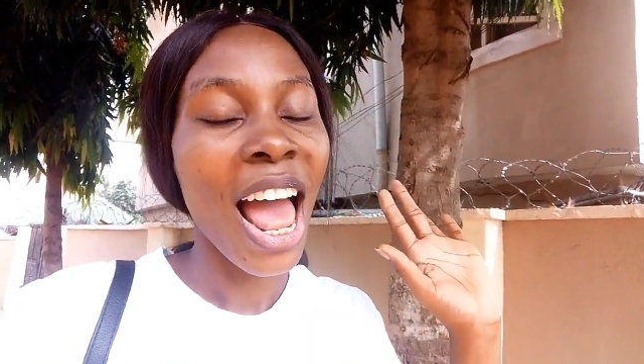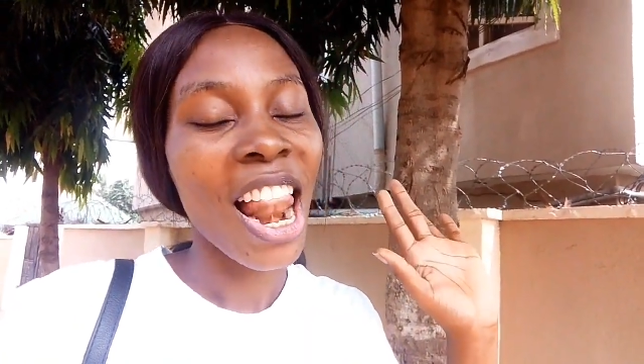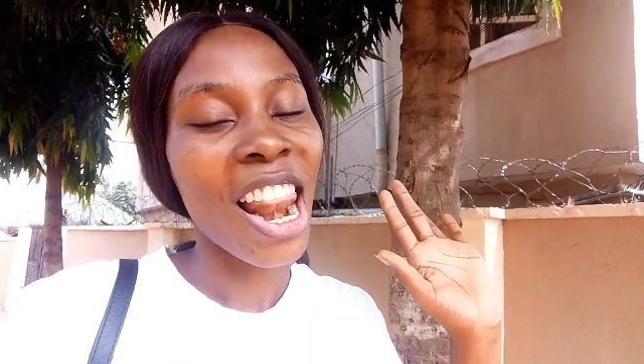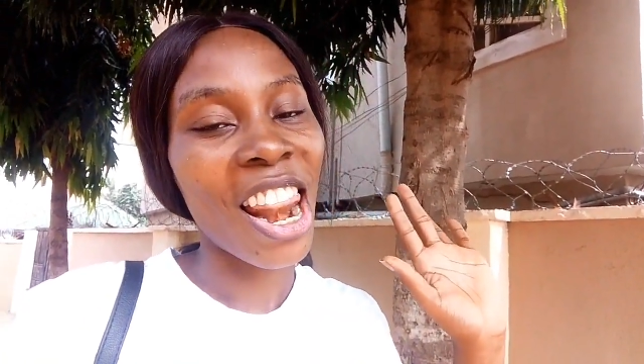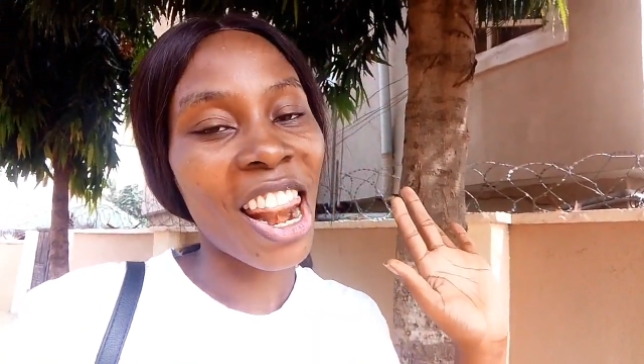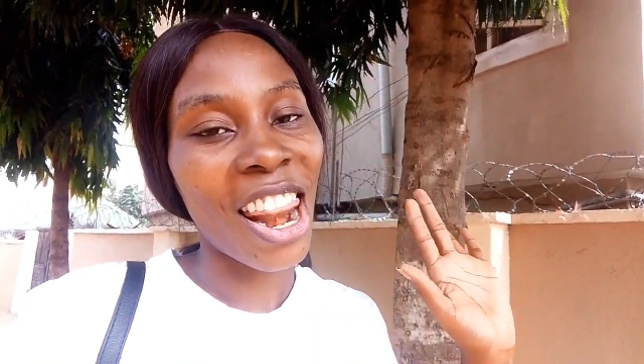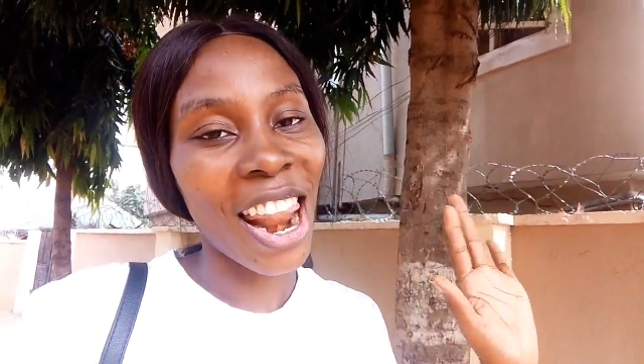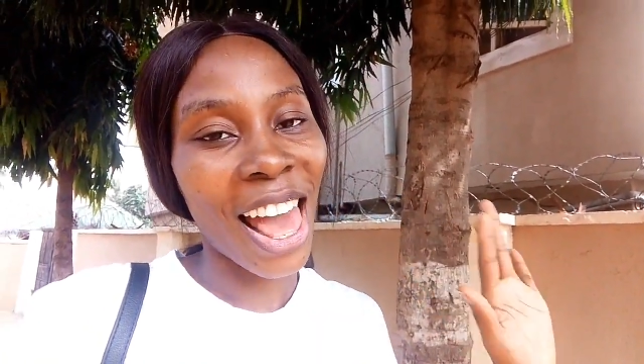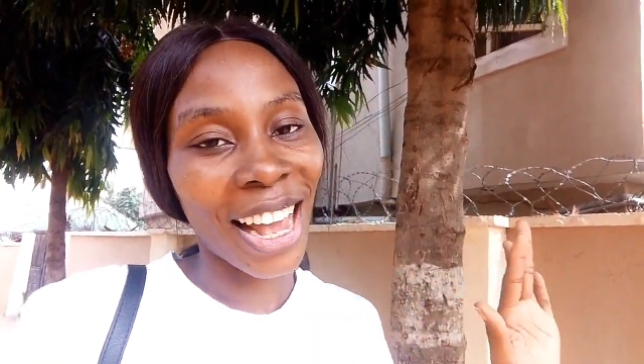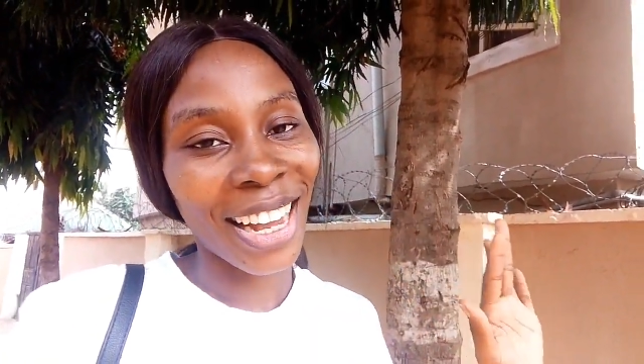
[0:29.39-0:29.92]

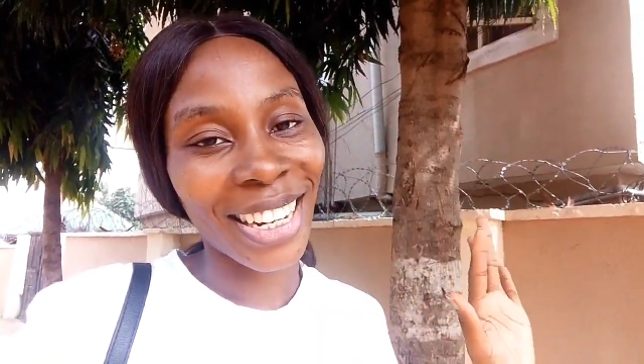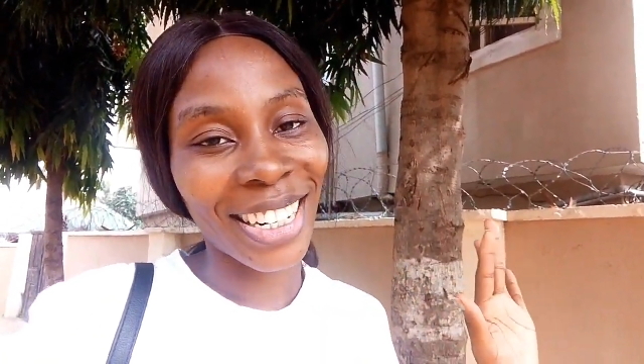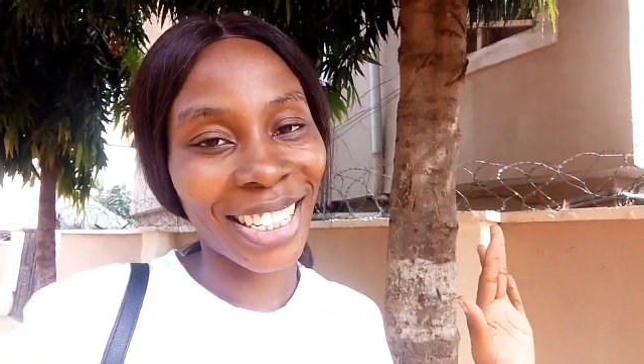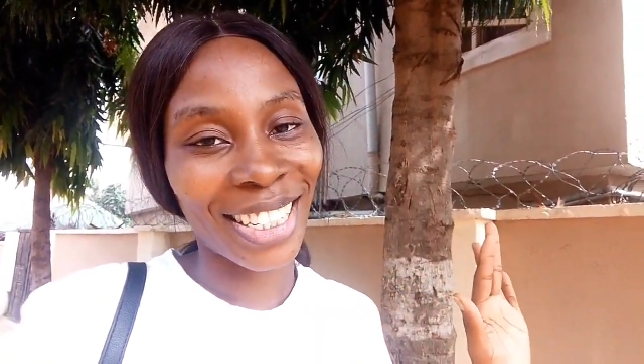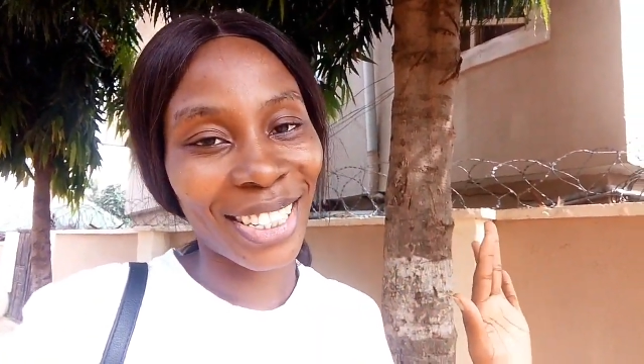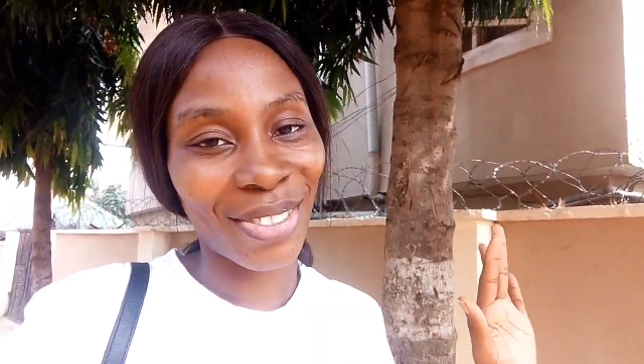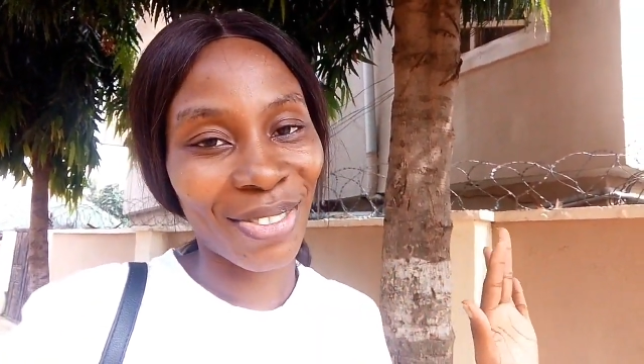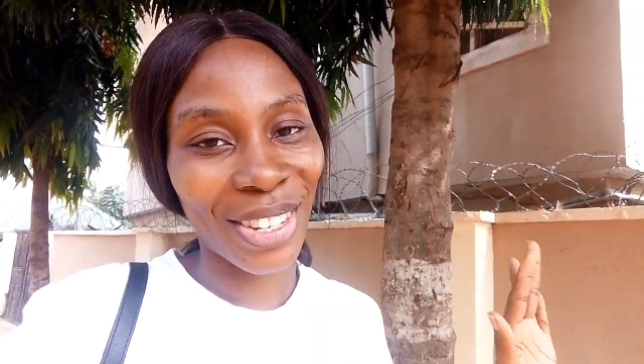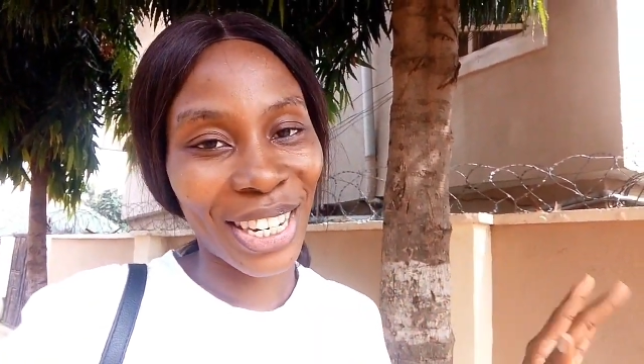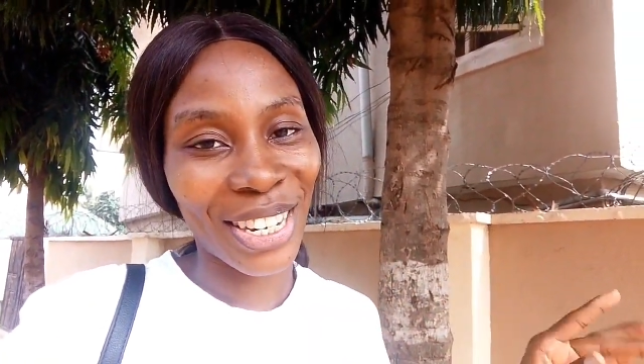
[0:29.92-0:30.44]
like
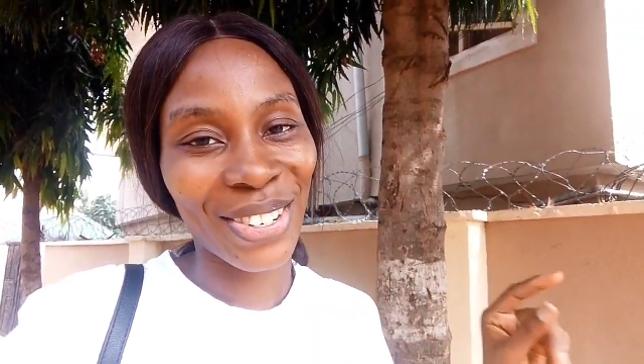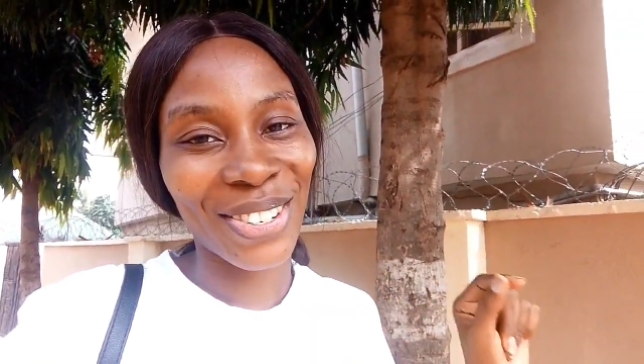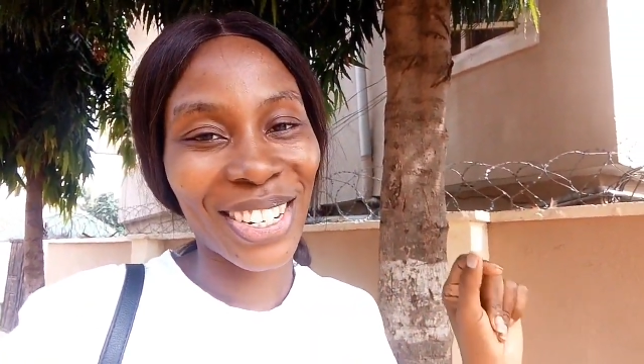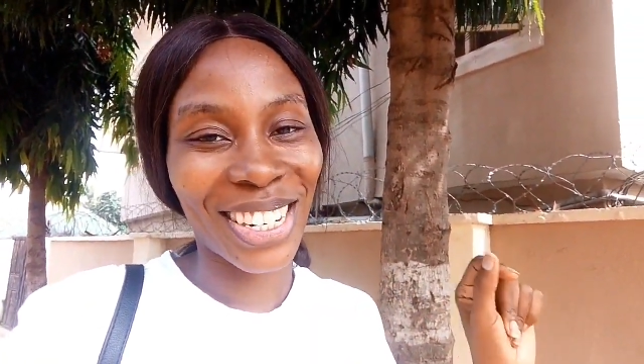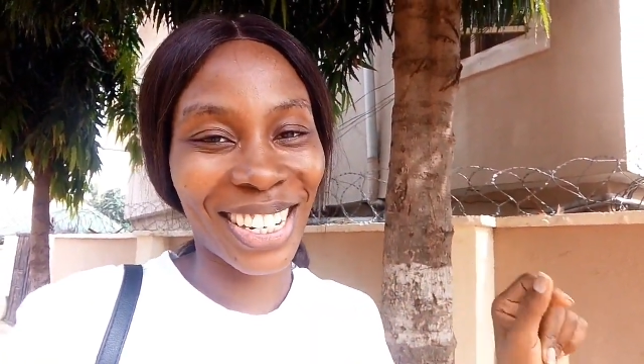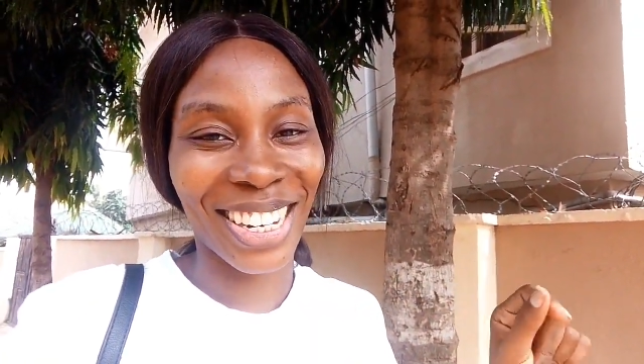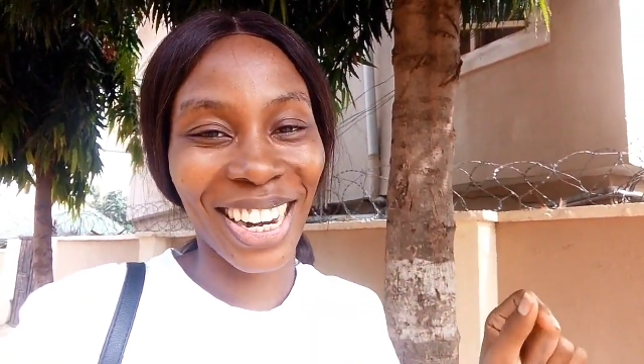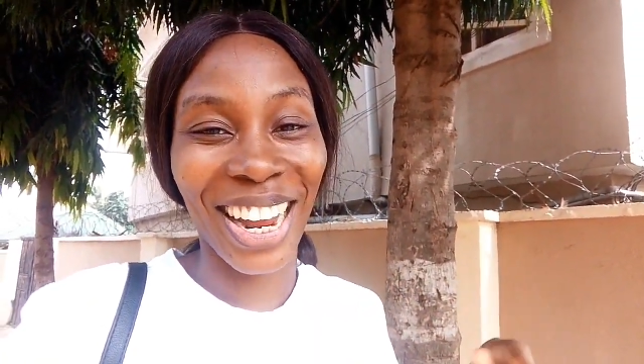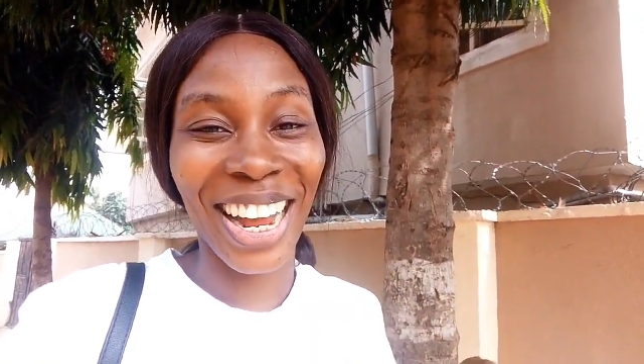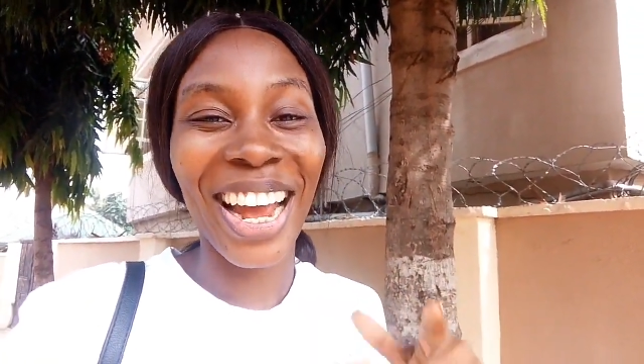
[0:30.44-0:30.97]
this video,
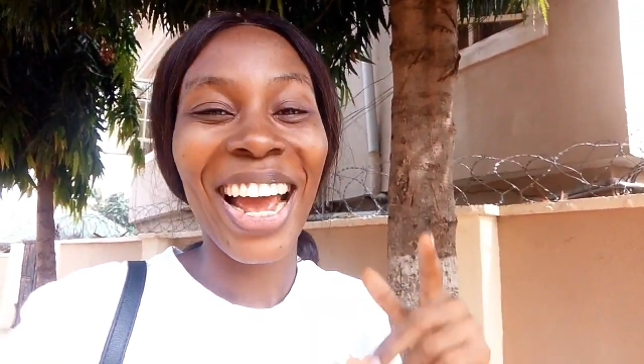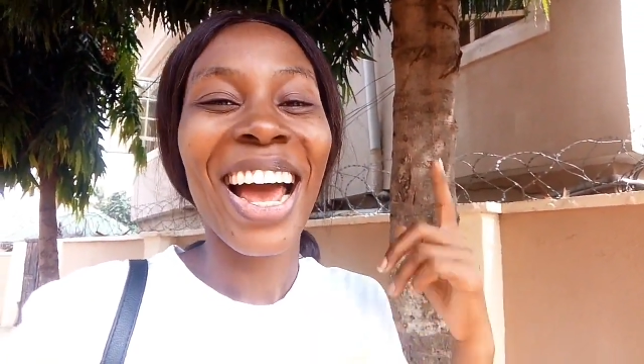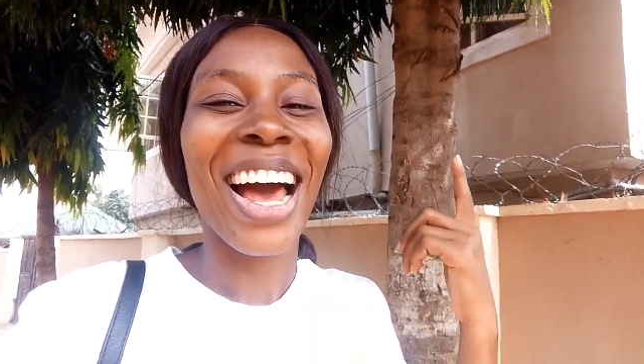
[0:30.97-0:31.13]
share,